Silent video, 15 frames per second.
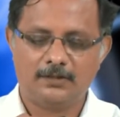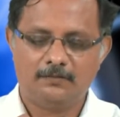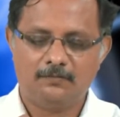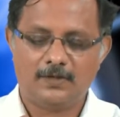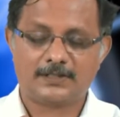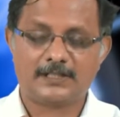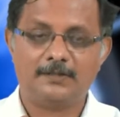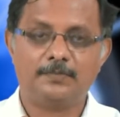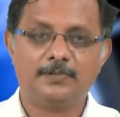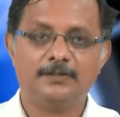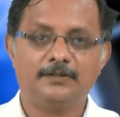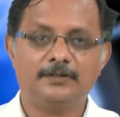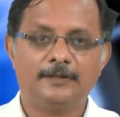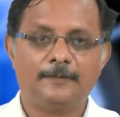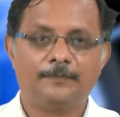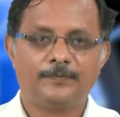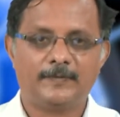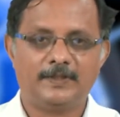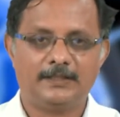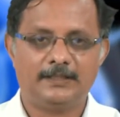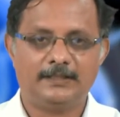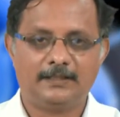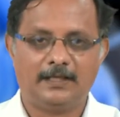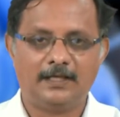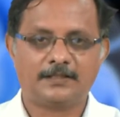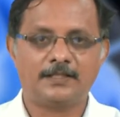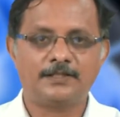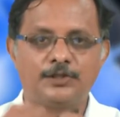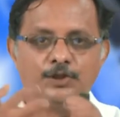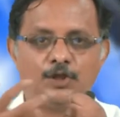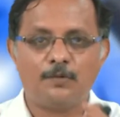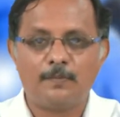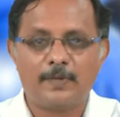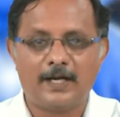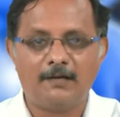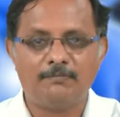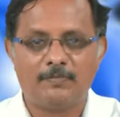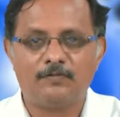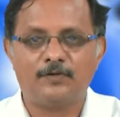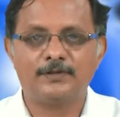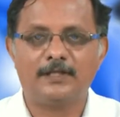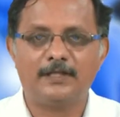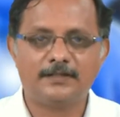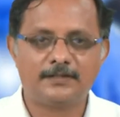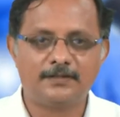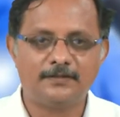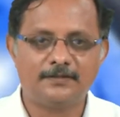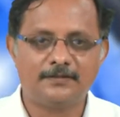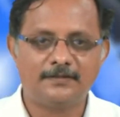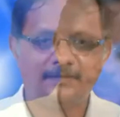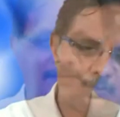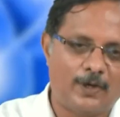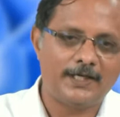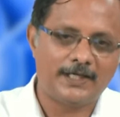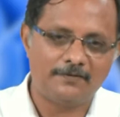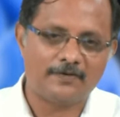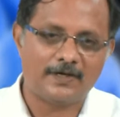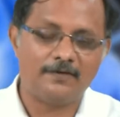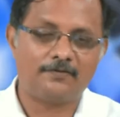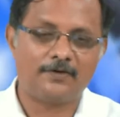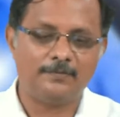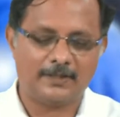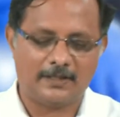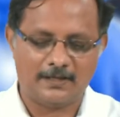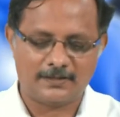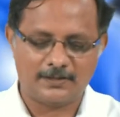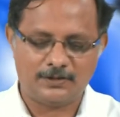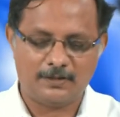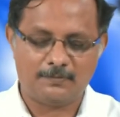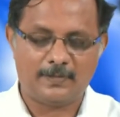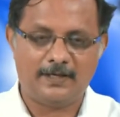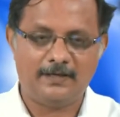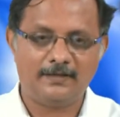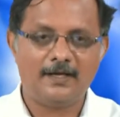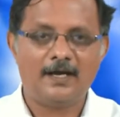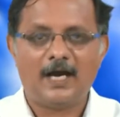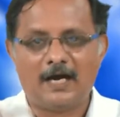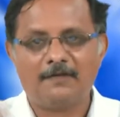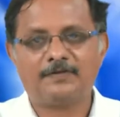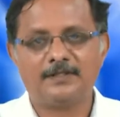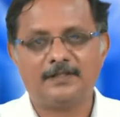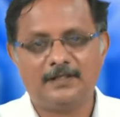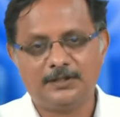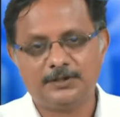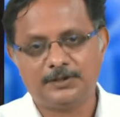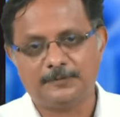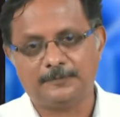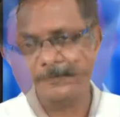For example, the connections in your brain before the lecture quite different from the connections in your brain after the lecture.